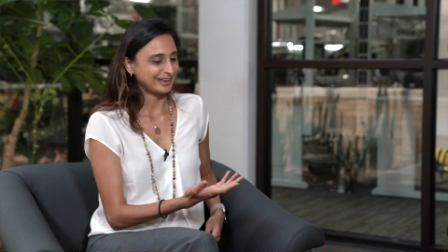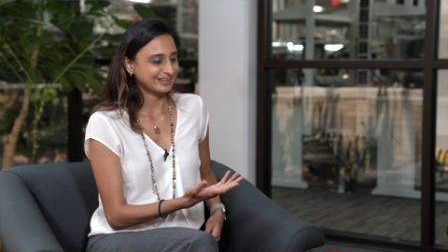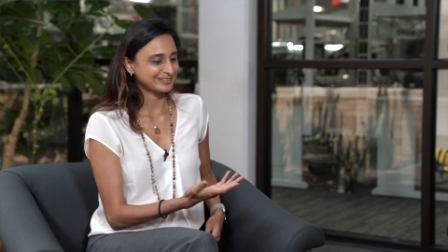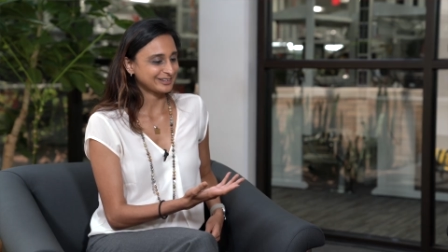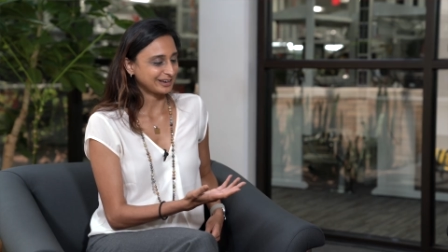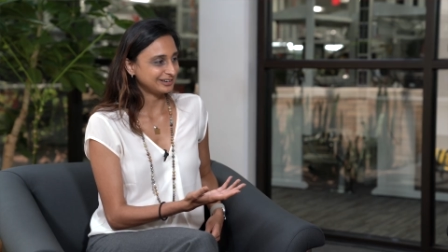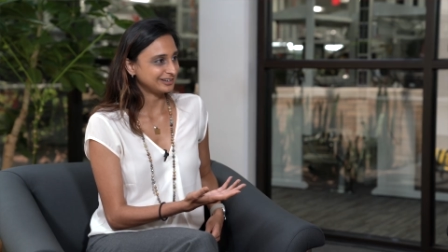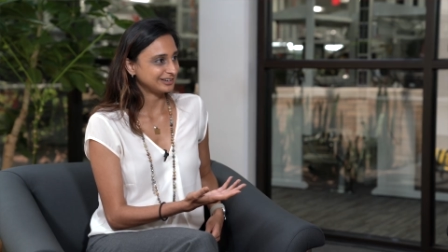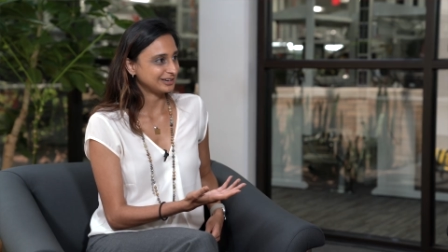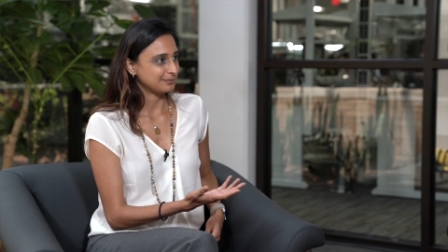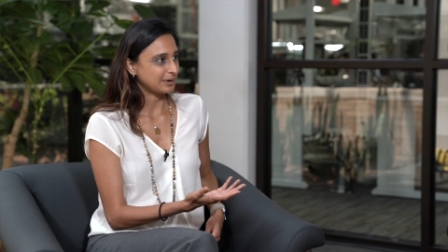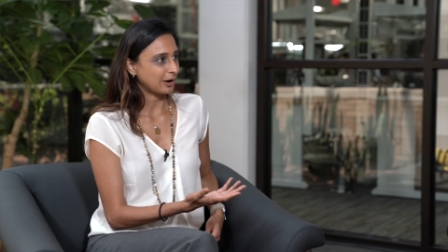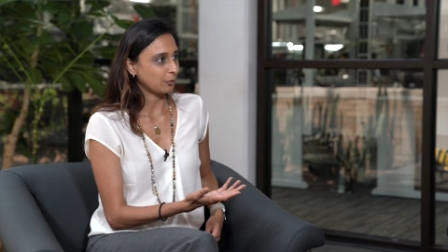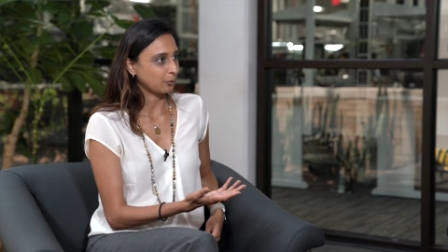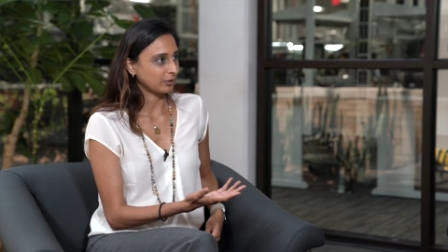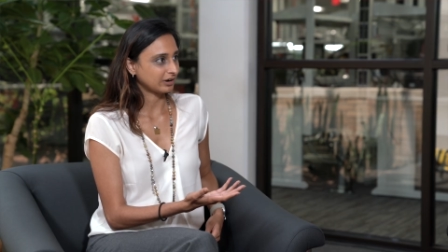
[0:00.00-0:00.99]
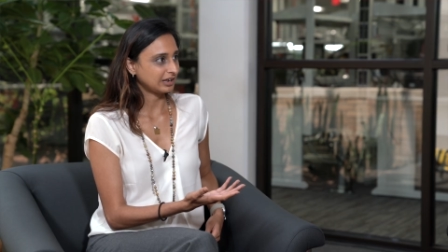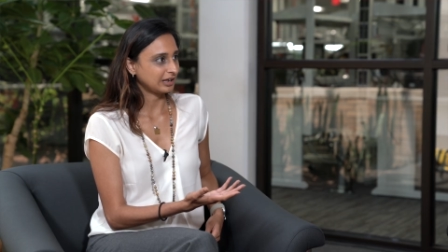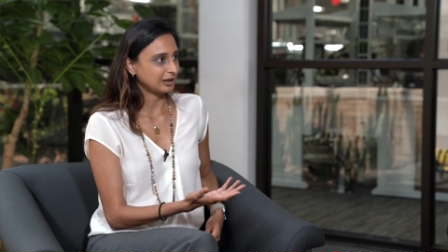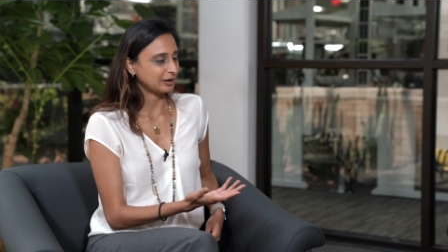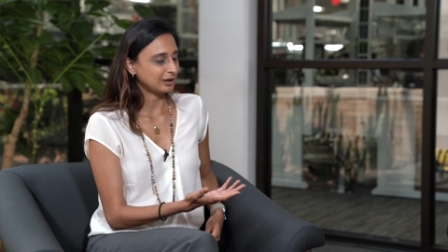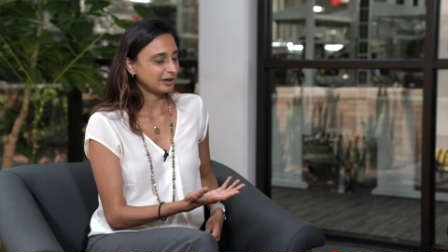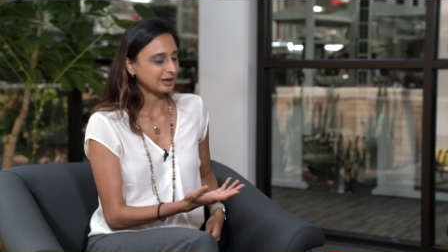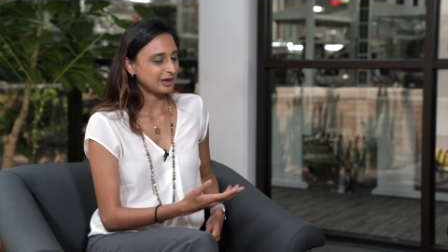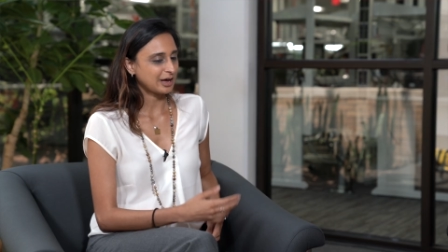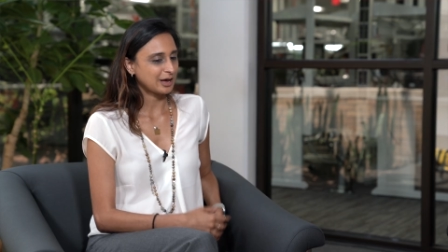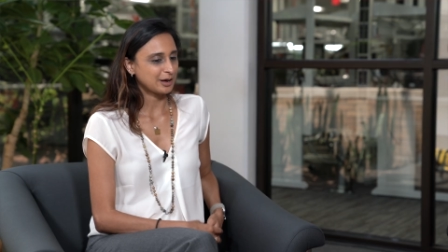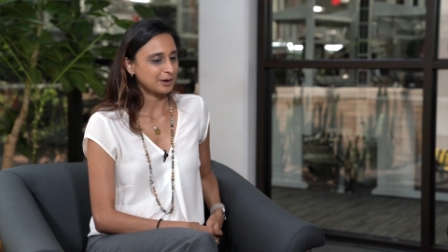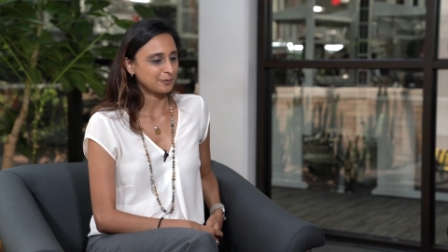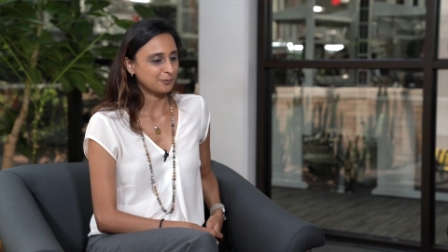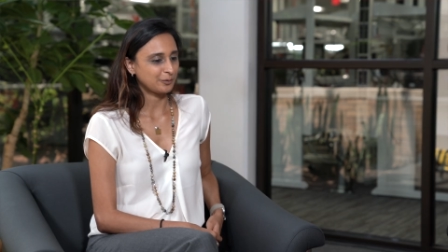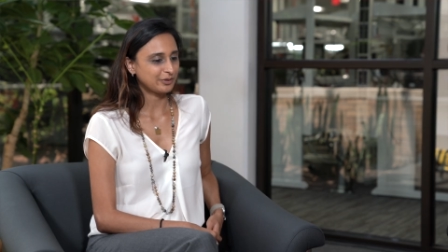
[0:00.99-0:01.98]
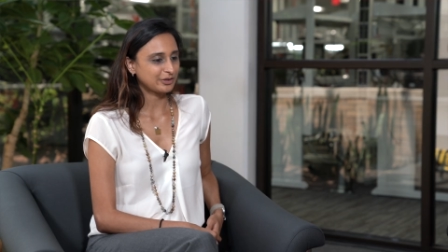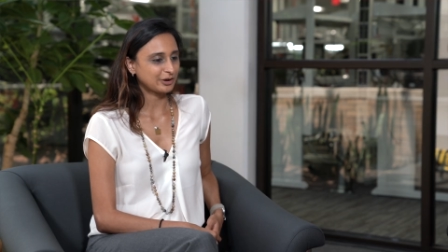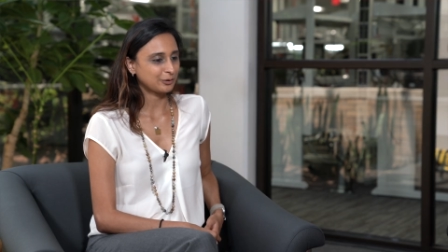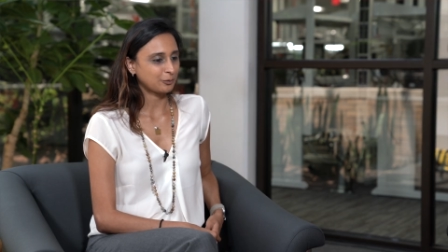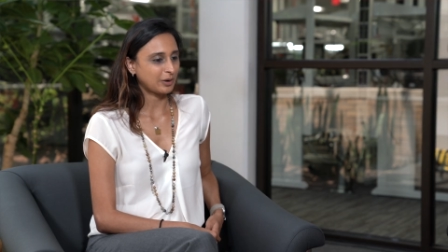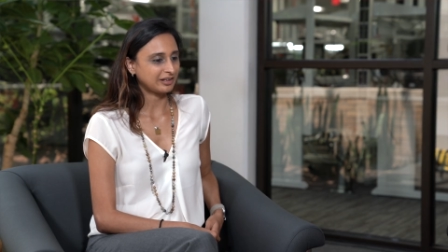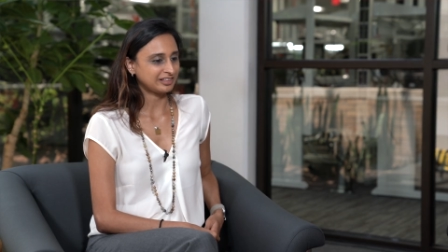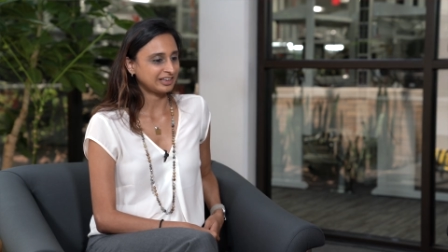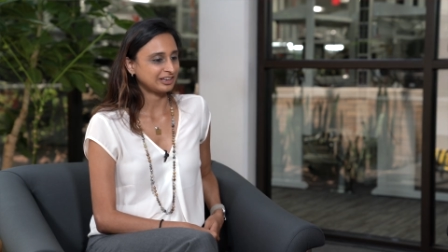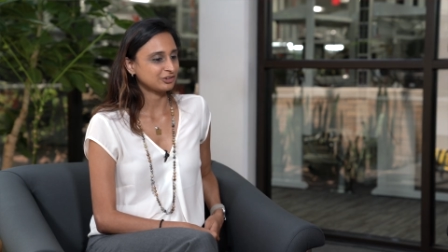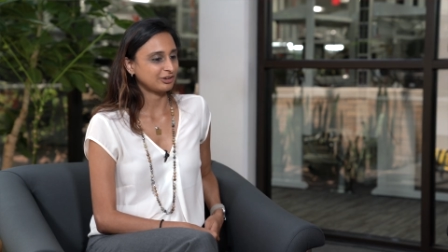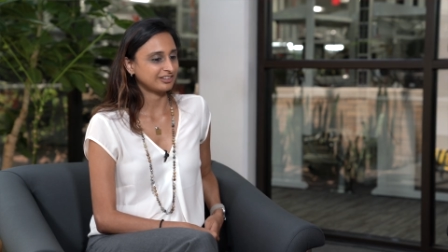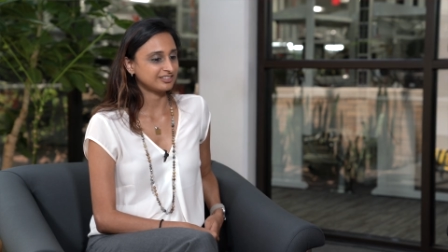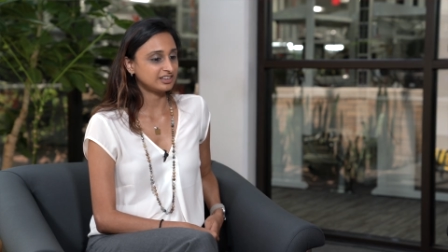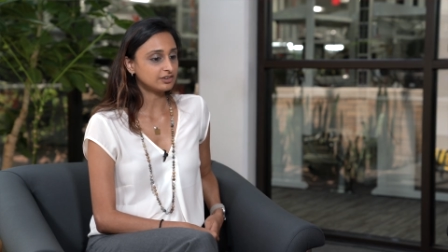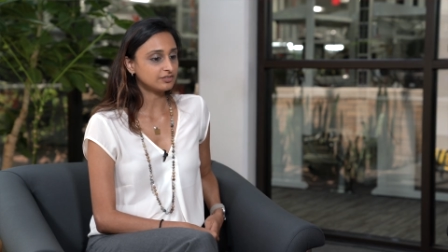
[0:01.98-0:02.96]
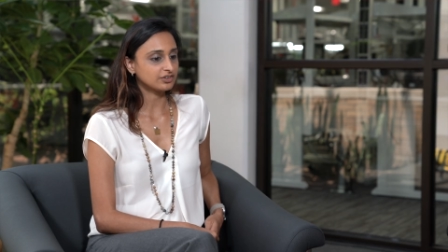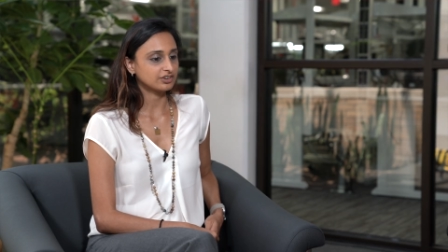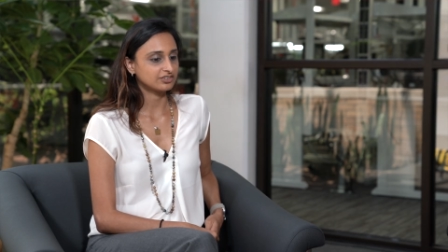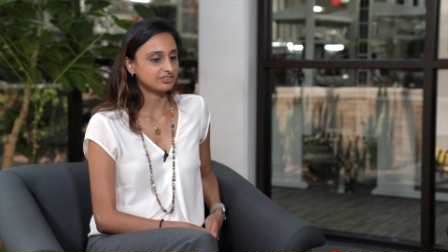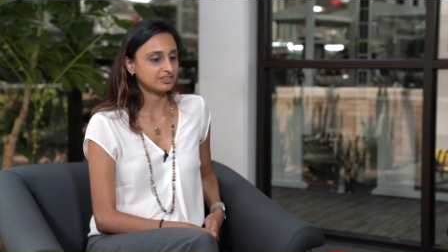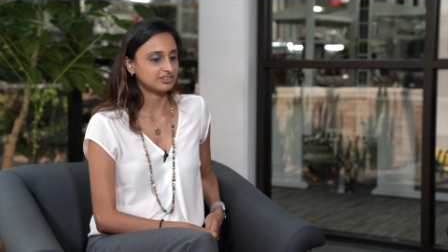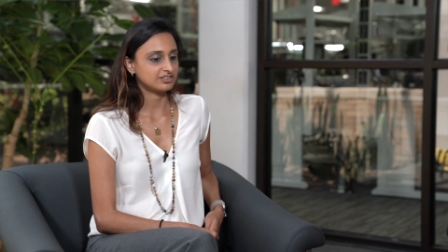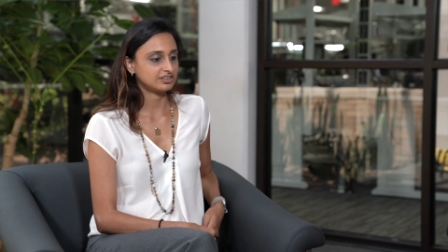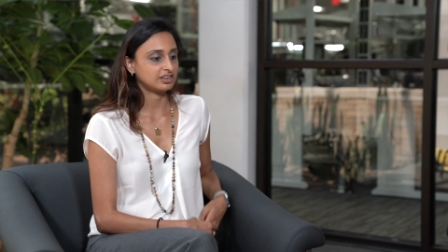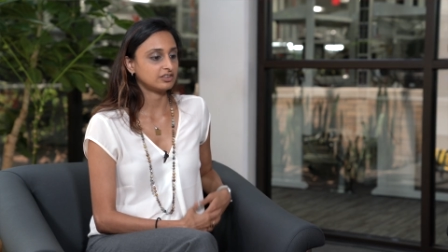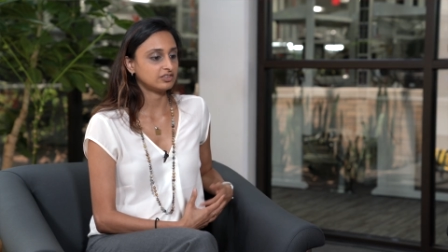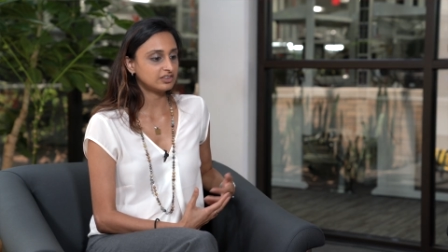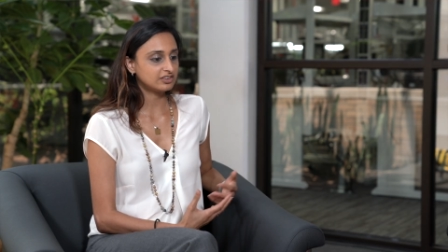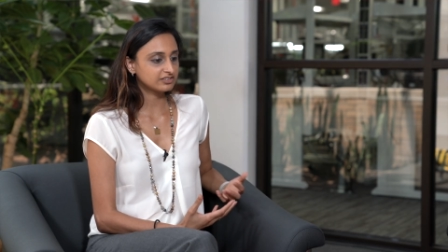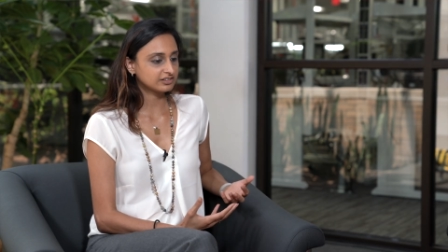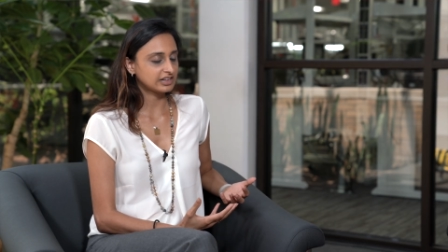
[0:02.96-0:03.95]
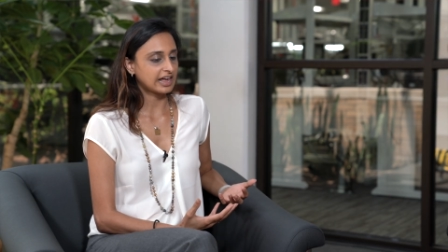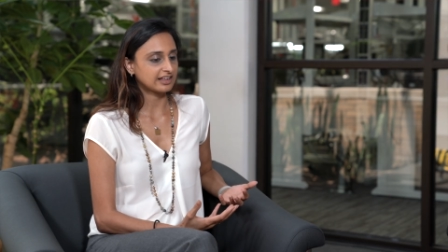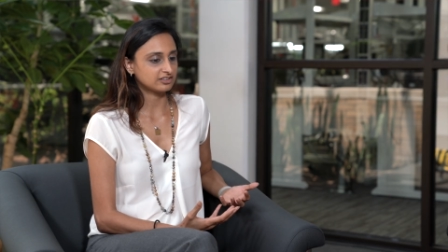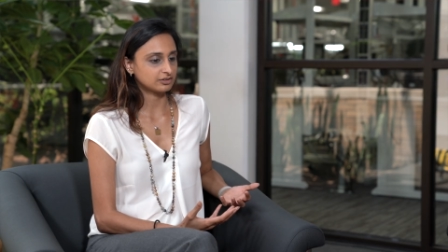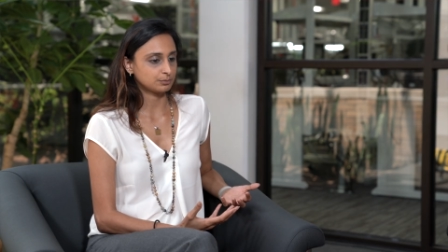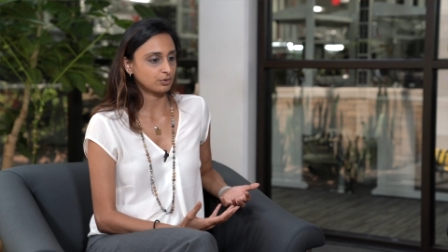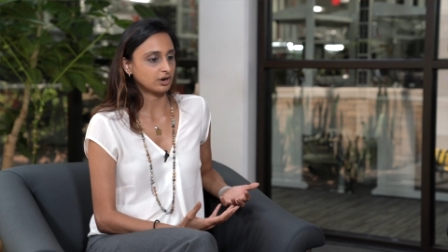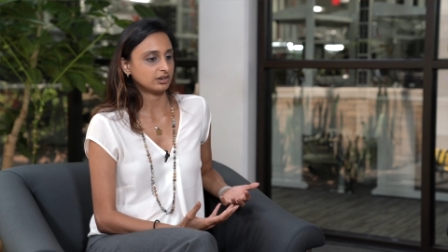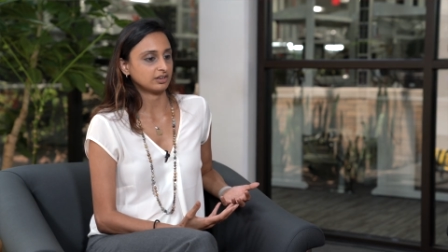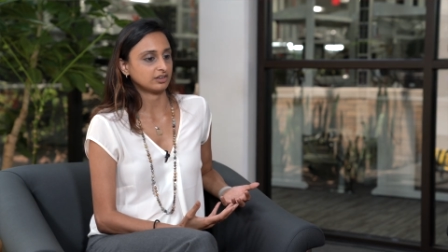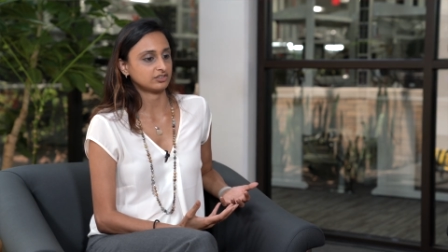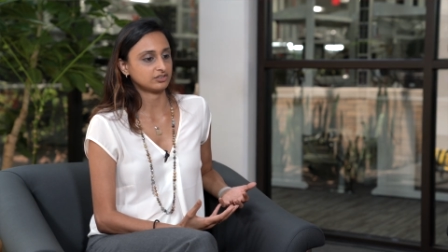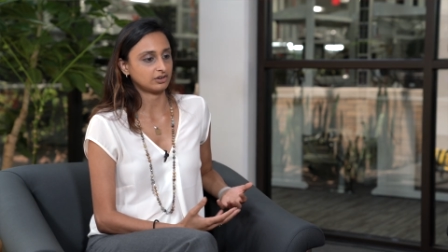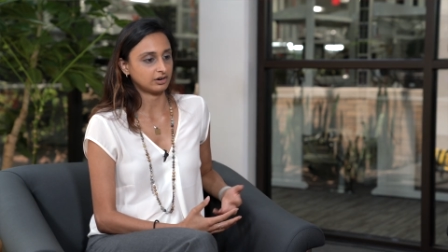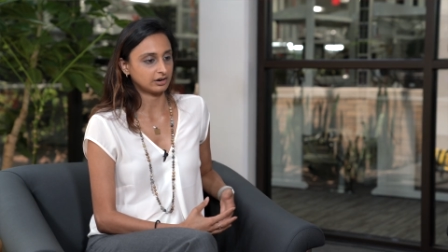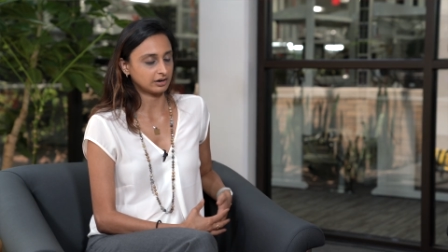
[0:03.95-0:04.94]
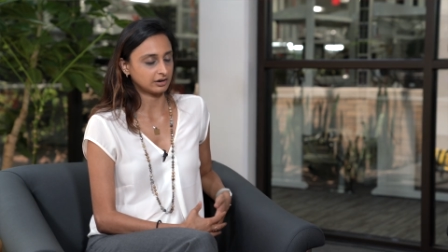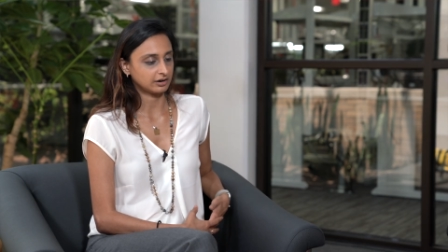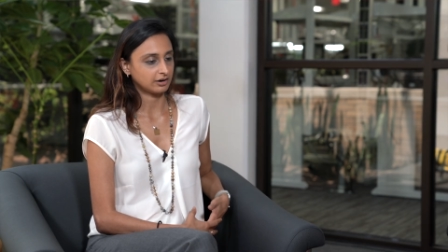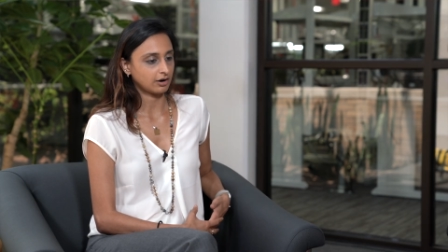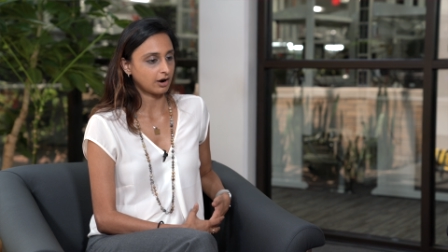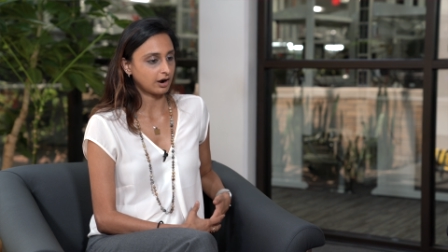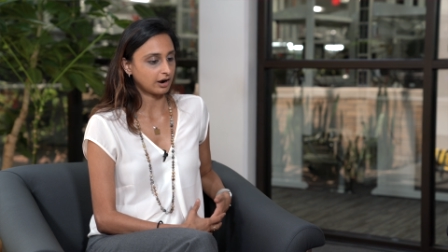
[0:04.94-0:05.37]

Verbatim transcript: excited about working uh, with our WiLink transceivers is you know, this class of products are,